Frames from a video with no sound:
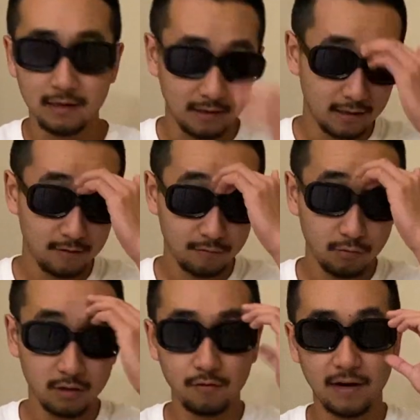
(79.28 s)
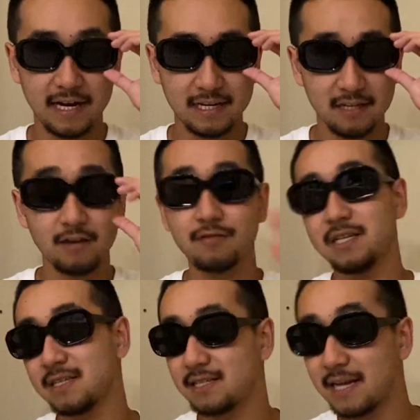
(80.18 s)
level of idea of
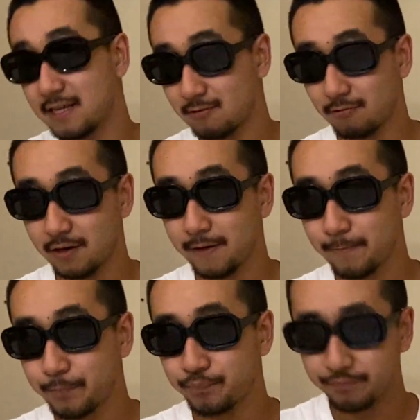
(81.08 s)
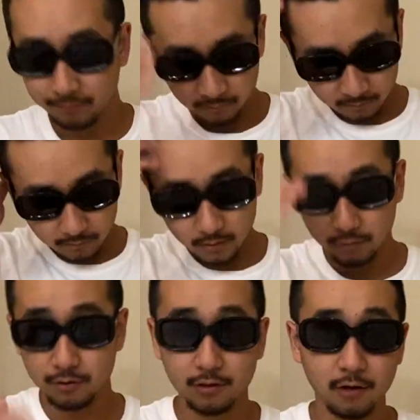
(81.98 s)
success, right? Or
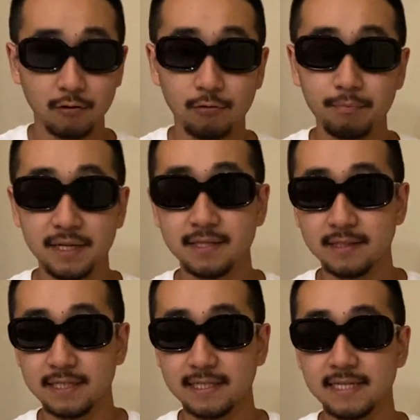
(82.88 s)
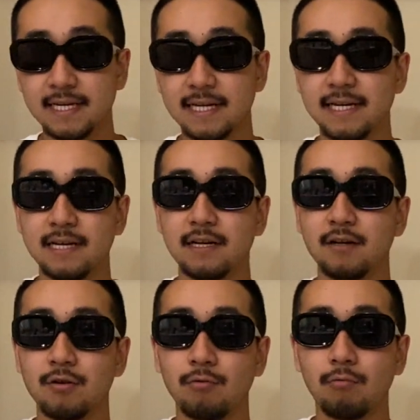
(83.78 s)
start your own business.
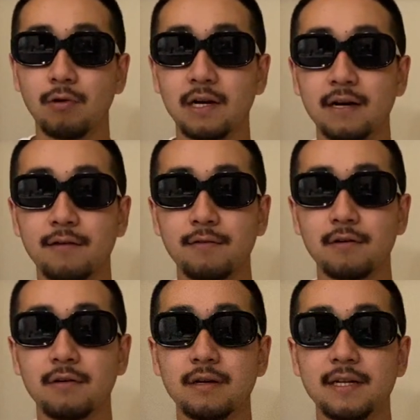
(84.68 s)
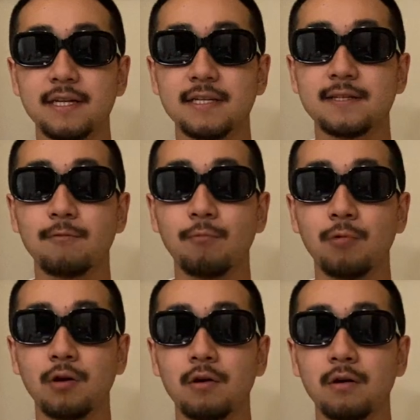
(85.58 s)
Whatever this
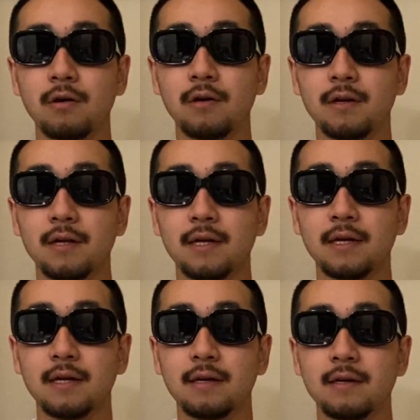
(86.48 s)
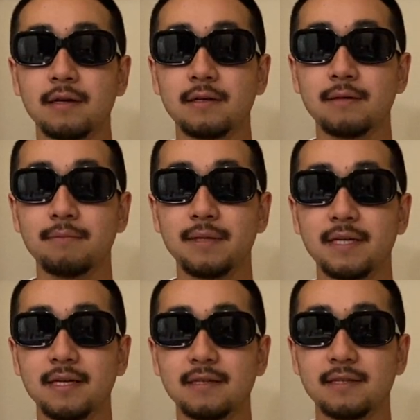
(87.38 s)
word
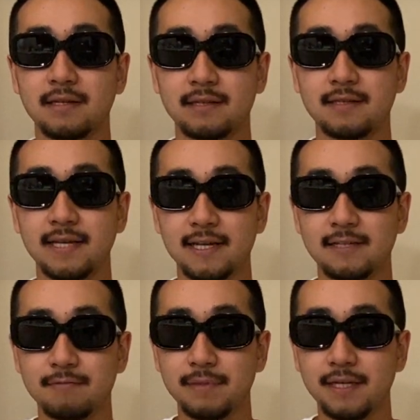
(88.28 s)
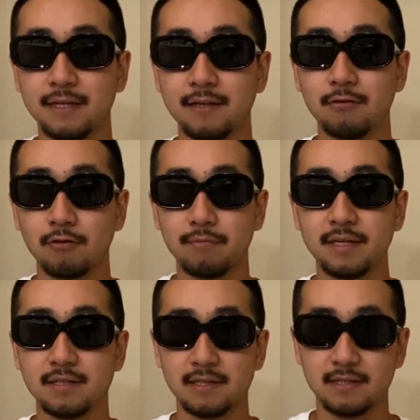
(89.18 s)
being success mean, or being
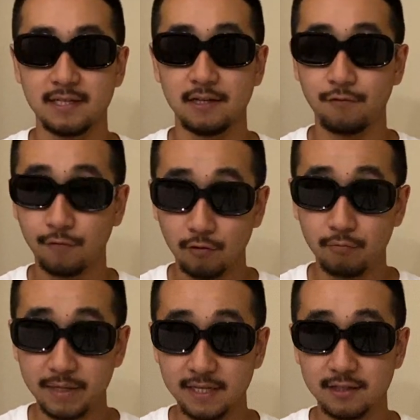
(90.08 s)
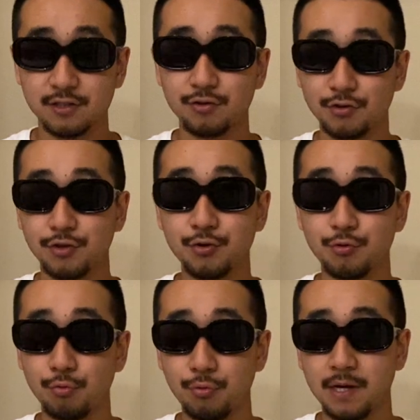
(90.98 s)
successful means to
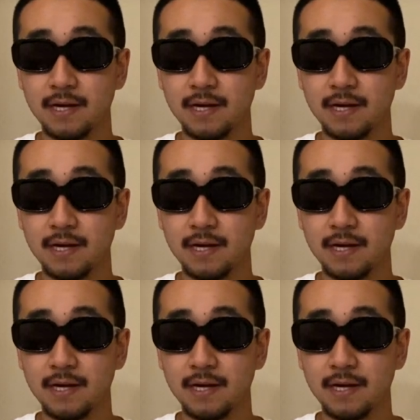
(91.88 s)
you